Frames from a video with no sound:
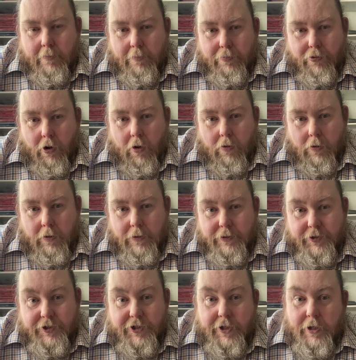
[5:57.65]

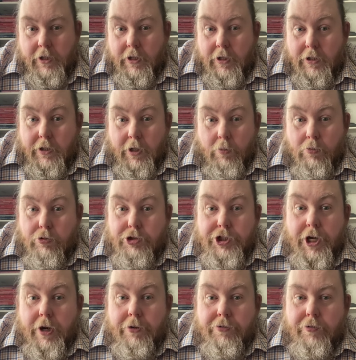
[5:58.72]
prongs that will
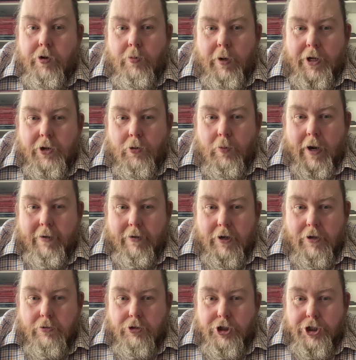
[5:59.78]
show through when you're wearing
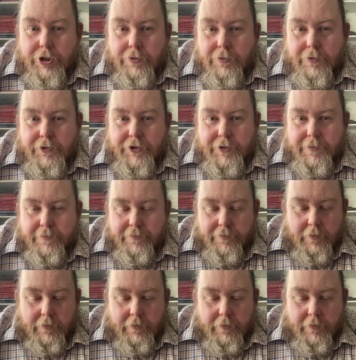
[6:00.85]
shoes.